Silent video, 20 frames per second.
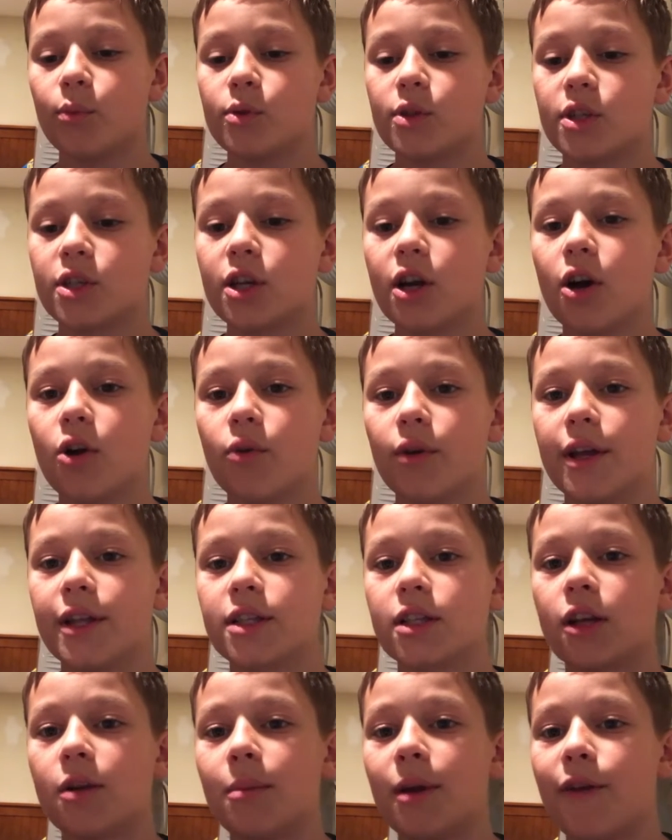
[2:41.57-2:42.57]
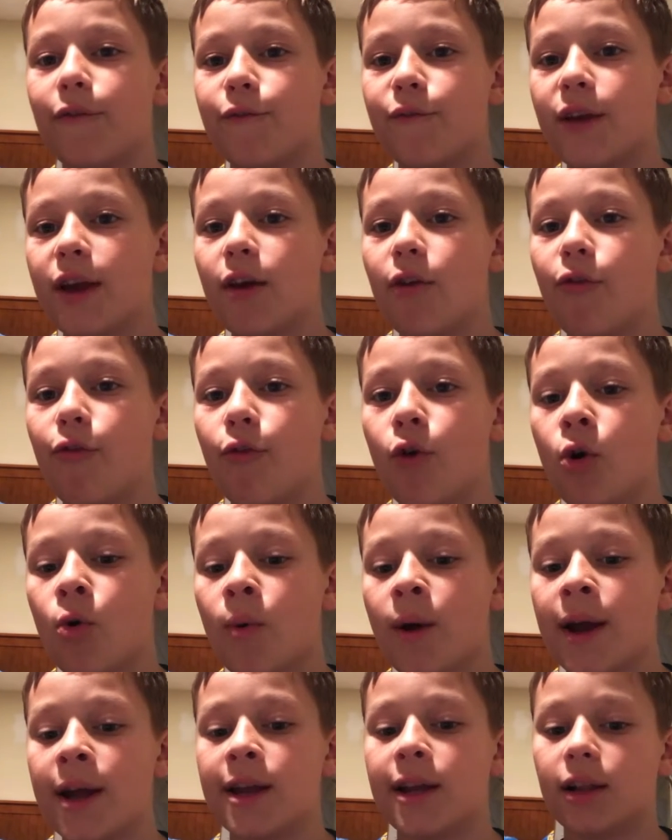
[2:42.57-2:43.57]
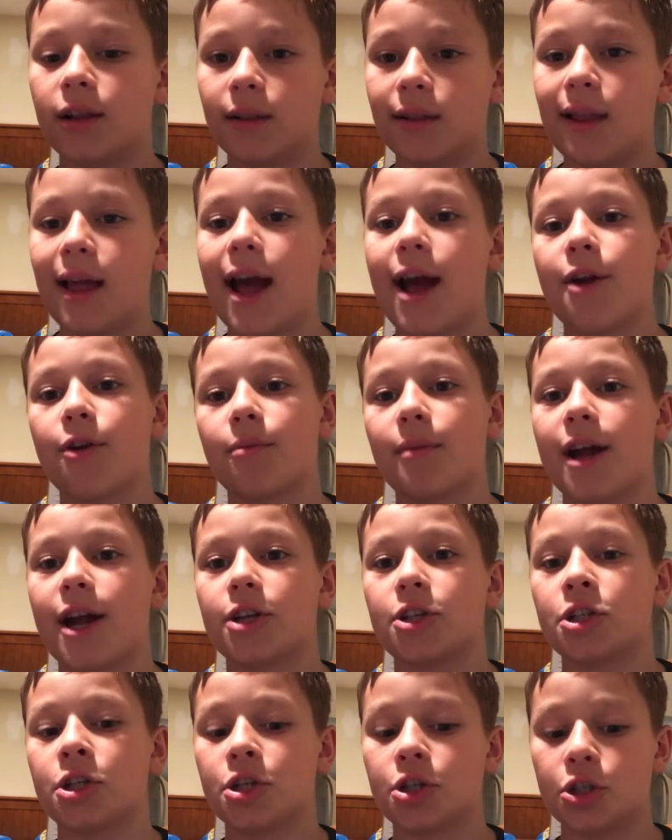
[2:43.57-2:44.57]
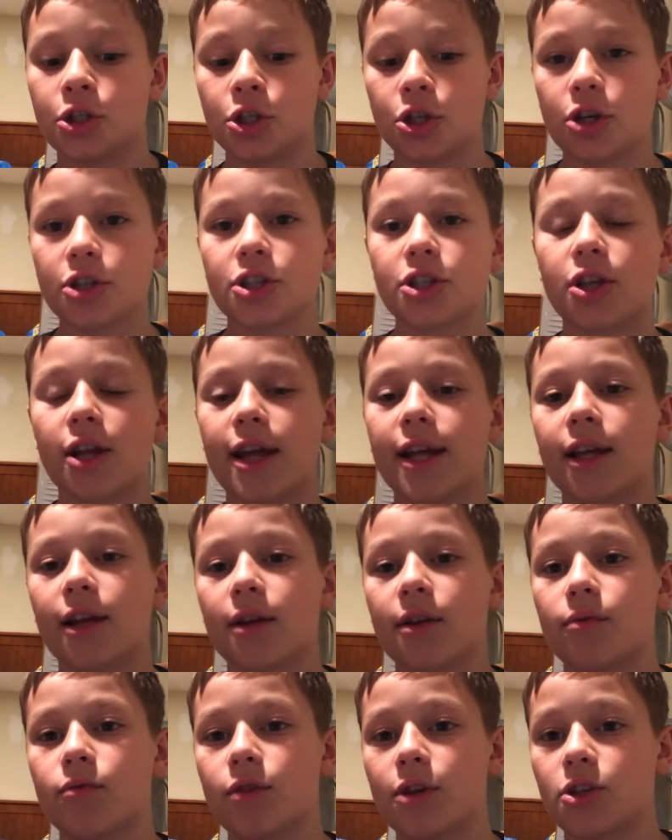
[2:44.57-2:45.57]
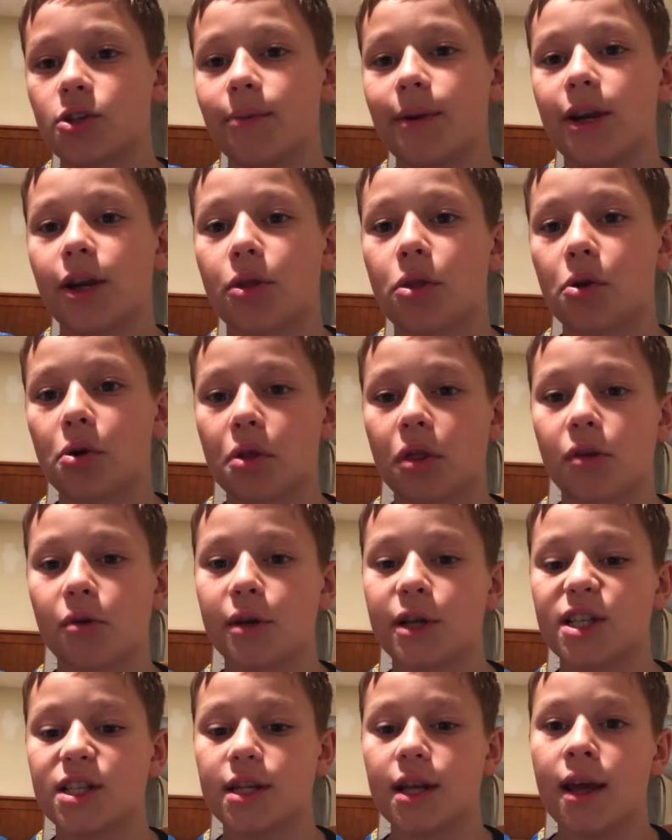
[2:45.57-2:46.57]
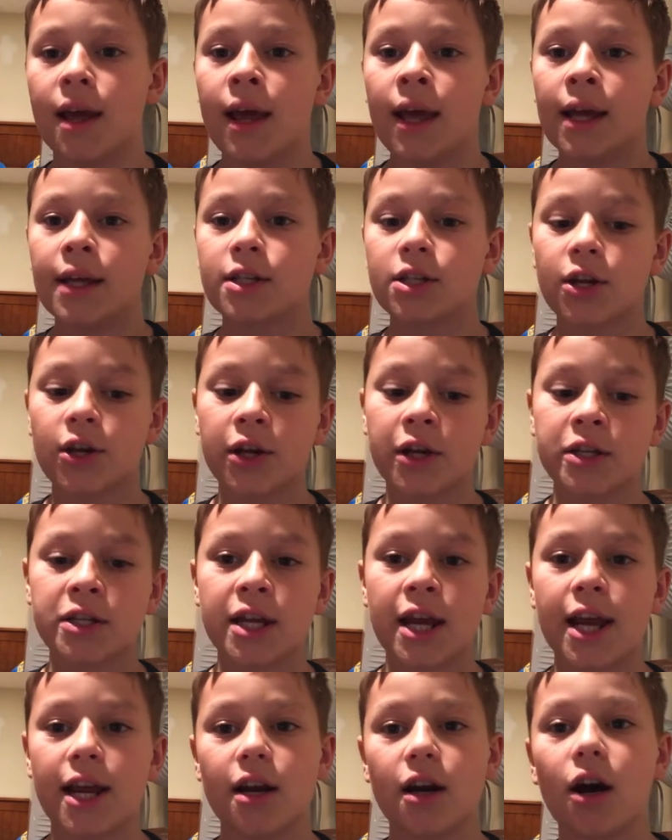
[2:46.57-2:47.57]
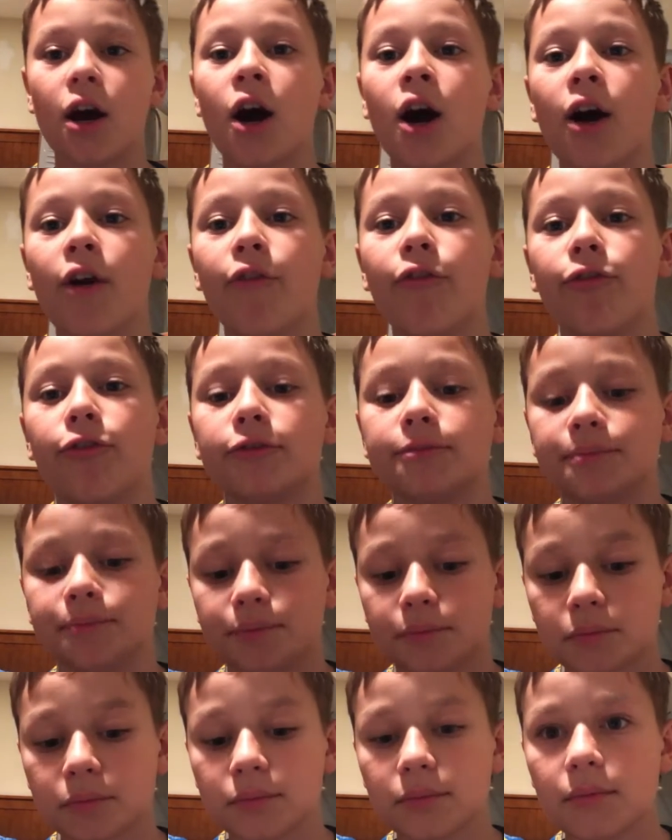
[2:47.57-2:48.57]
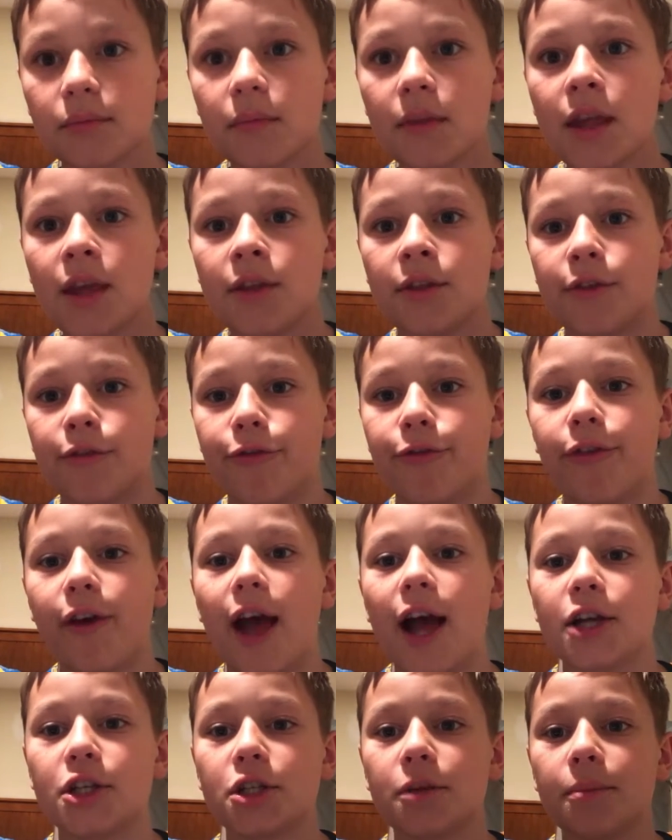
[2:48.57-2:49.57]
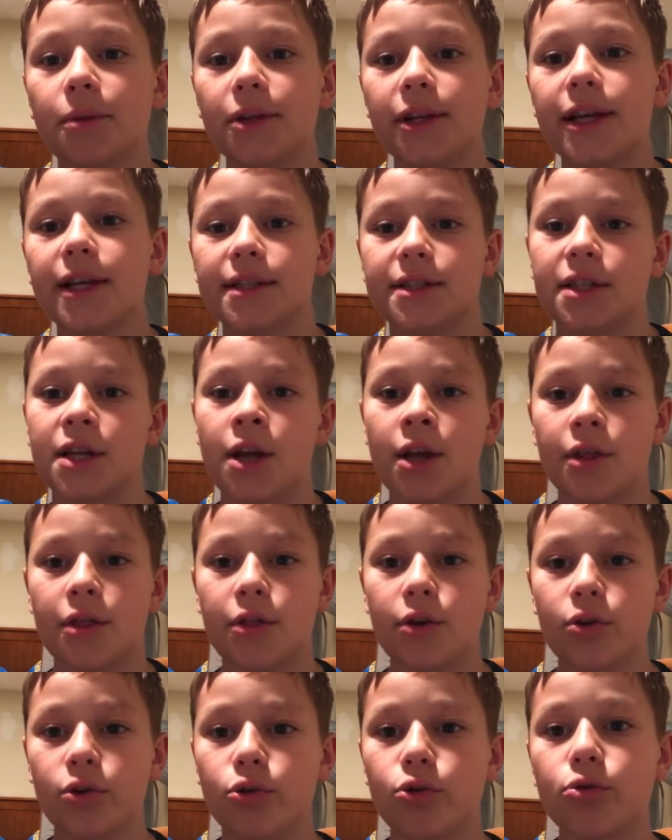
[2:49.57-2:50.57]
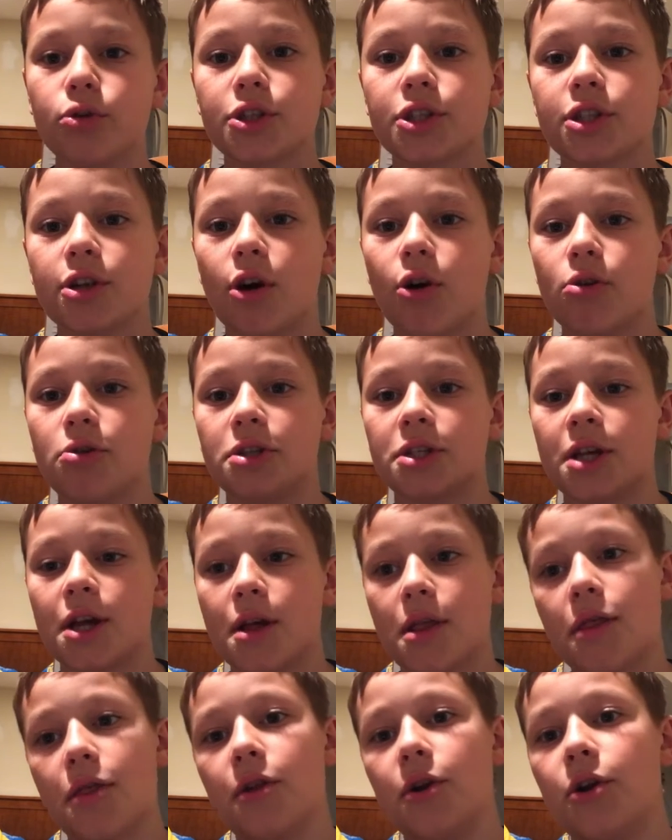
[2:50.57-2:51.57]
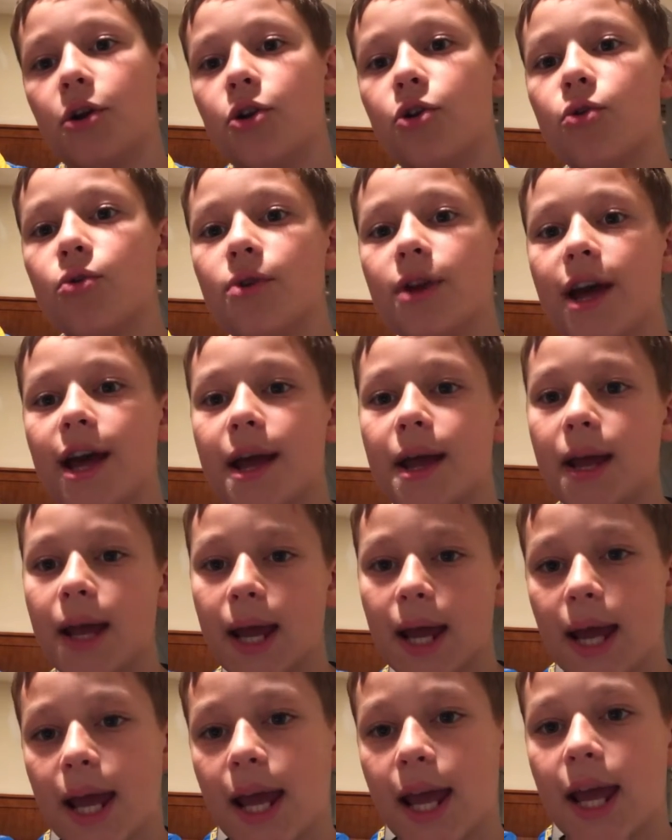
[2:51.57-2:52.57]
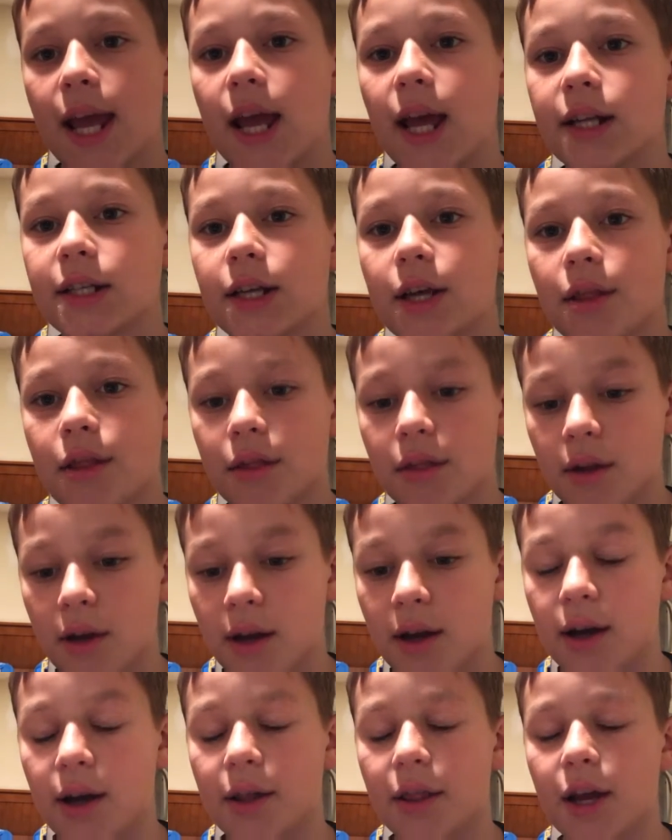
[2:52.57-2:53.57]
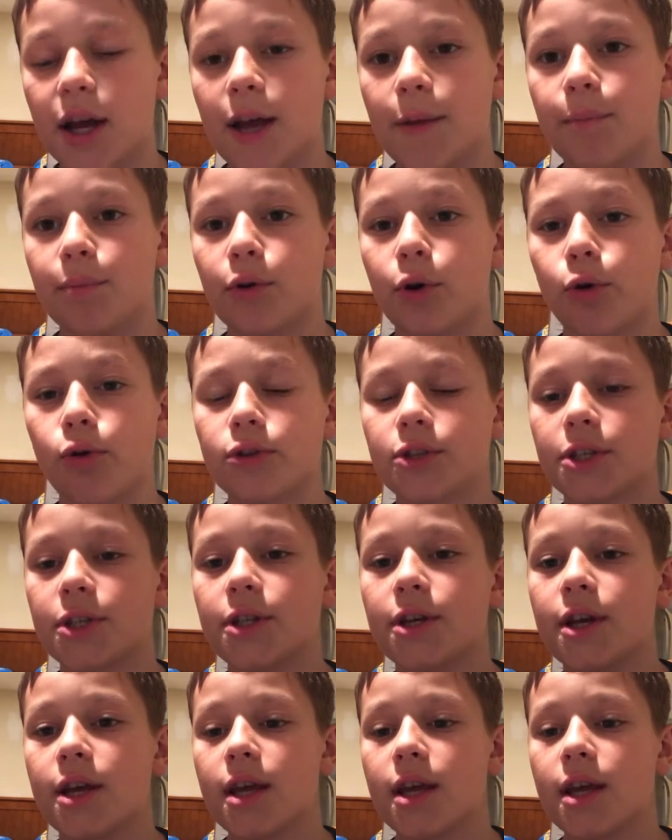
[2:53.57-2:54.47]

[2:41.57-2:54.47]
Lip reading: So, it's going to be a Fatal 4-Way ladder match, just like WrestleMania 33's. It's going to contain of the Fashion Police, the Usos, the New Day, and the Hype Bros.